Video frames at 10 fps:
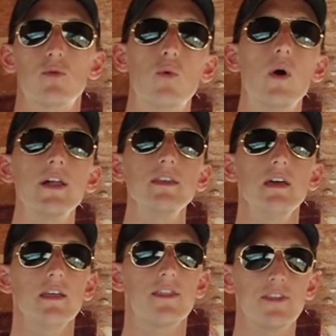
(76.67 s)
Well, one,
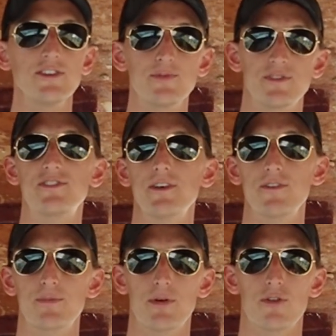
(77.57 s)
this
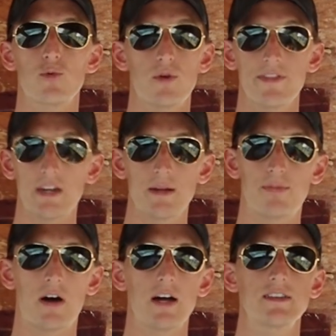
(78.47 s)
specific boat, the one that I
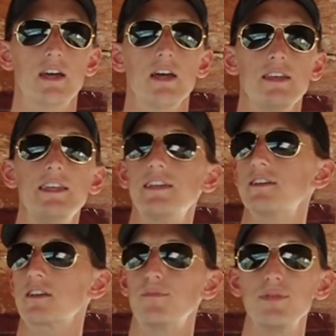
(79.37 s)
bought, needed
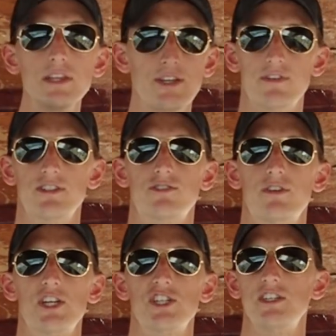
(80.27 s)
a complete
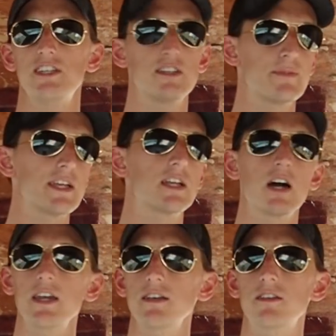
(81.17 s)
restoration, needed to be
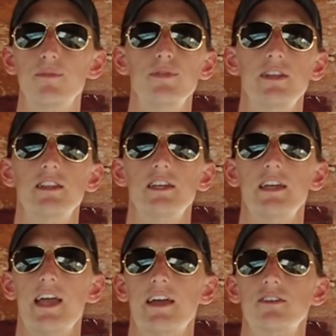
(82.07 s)
gutted
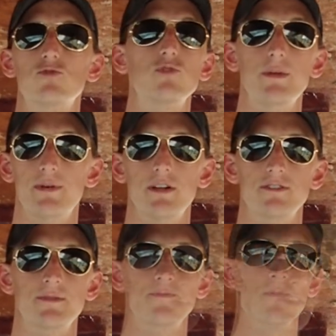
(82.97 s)
completely and rebuilt.